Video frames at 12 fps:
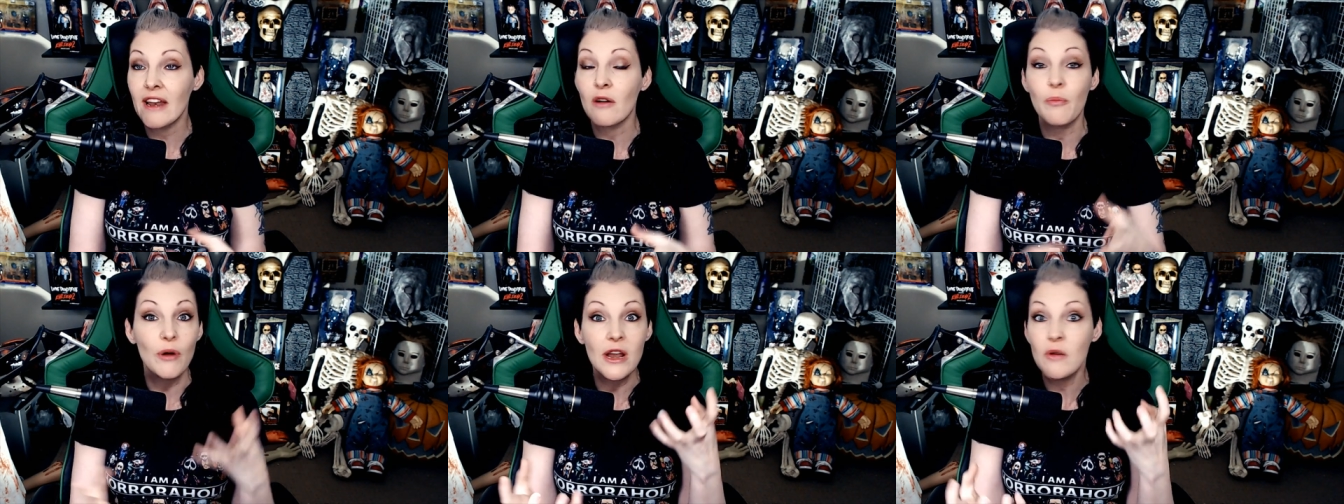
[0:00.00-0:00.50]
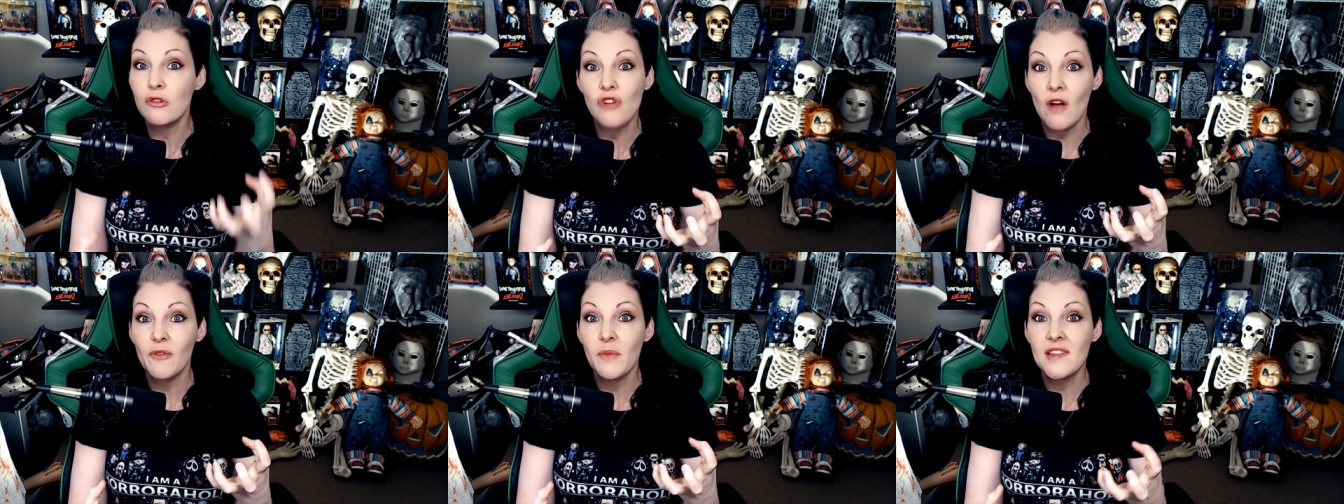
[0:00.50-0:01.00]
A brain will
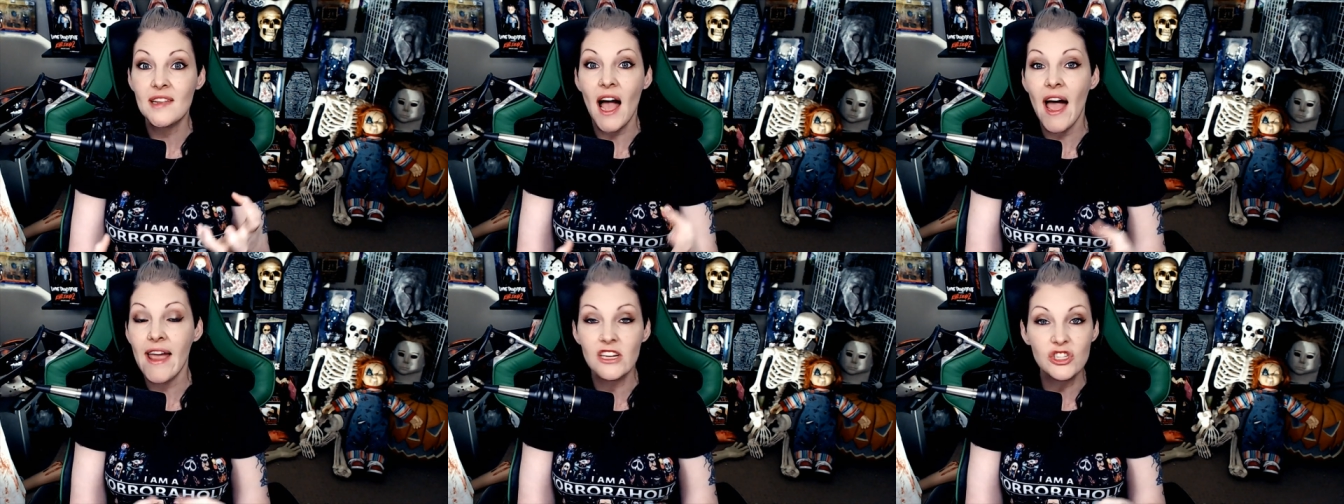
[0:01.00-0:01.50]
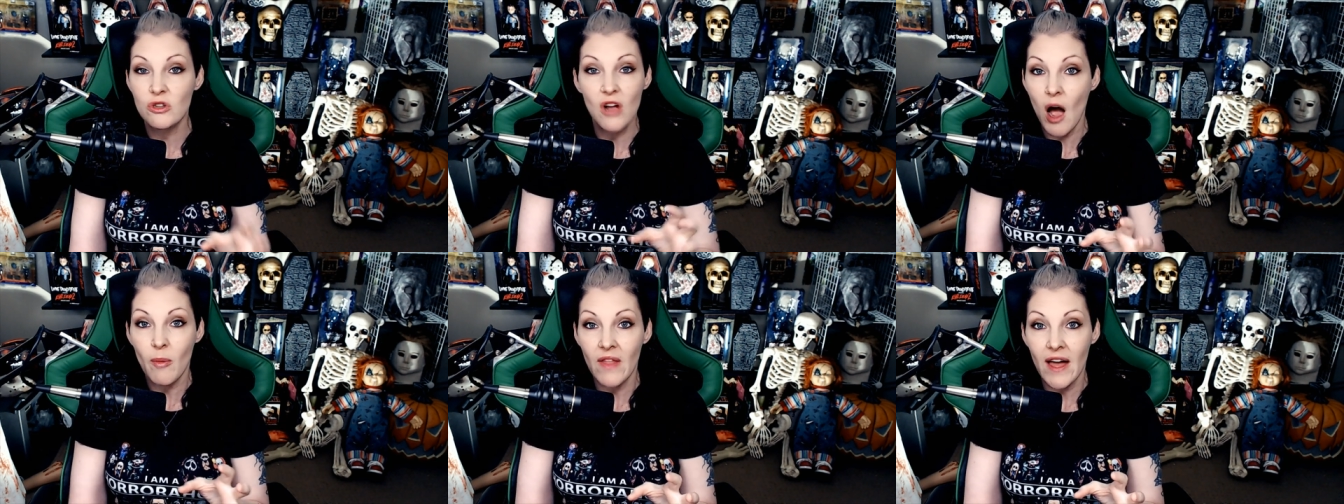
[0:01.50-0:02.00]
drop from the sky and she'll
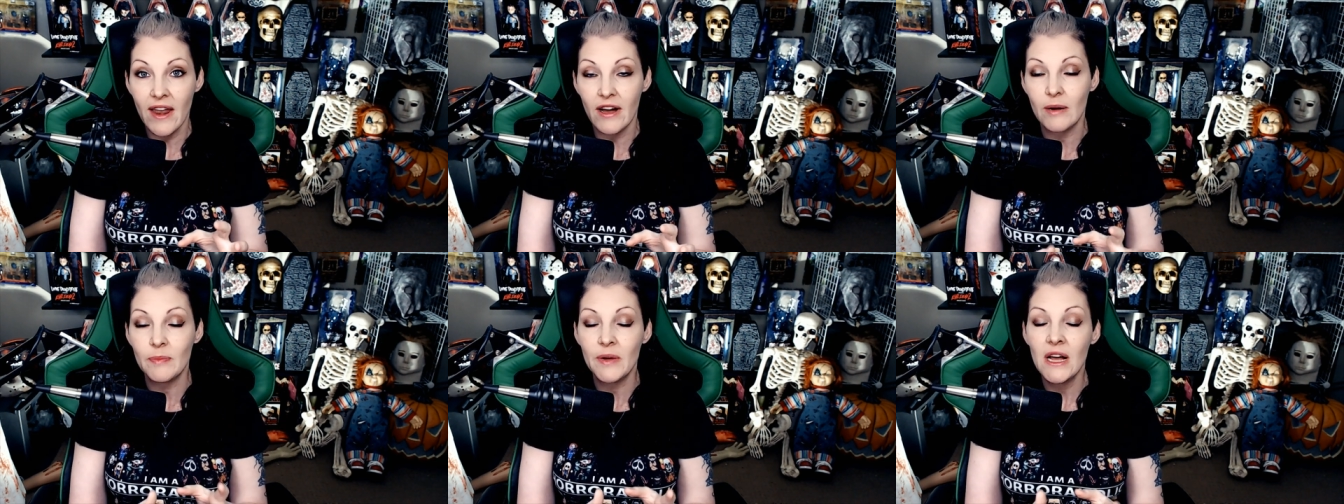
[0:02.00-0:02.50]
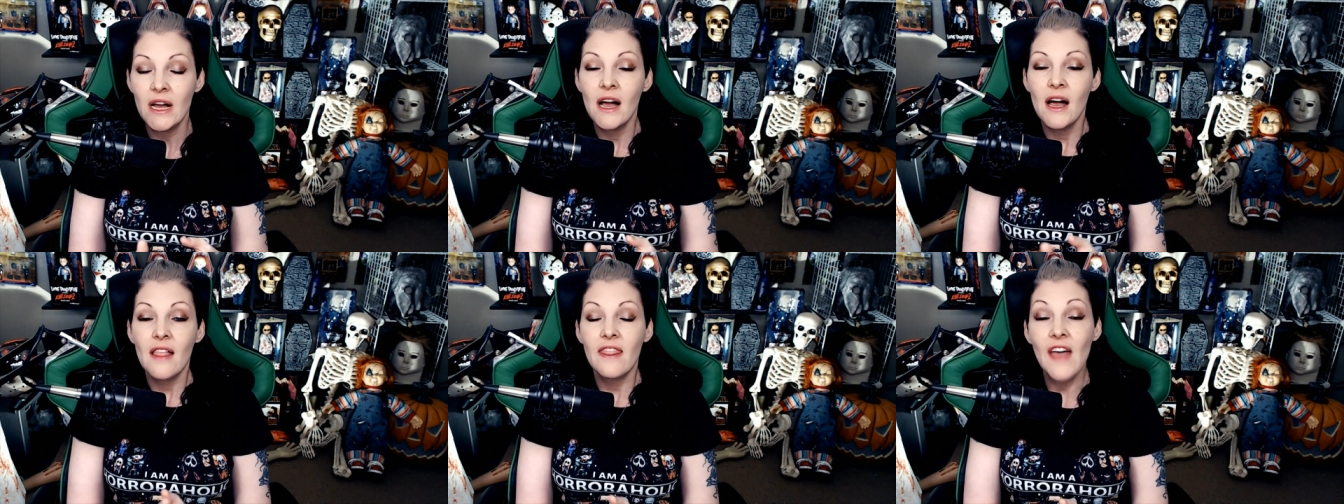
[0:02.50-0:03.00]
gobble that up.
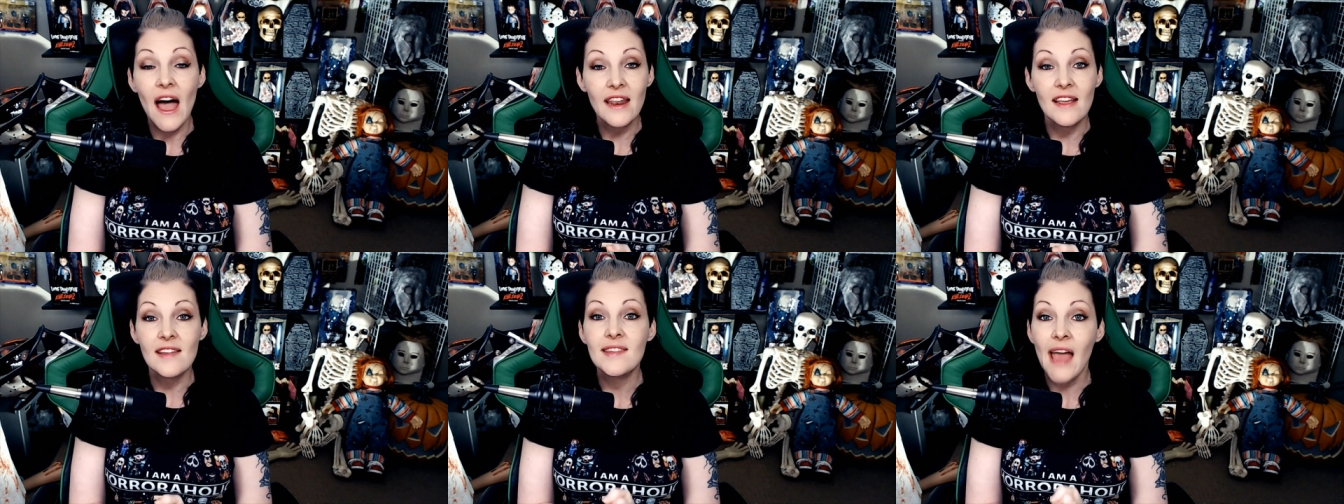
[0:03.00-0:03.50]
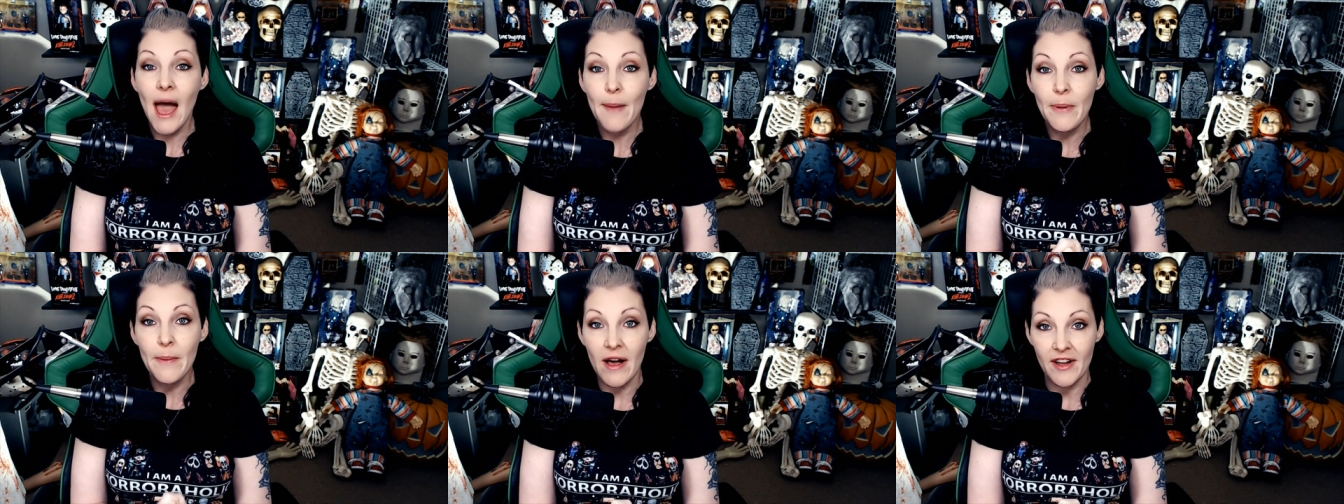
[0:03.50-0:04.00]
That is Kappamon.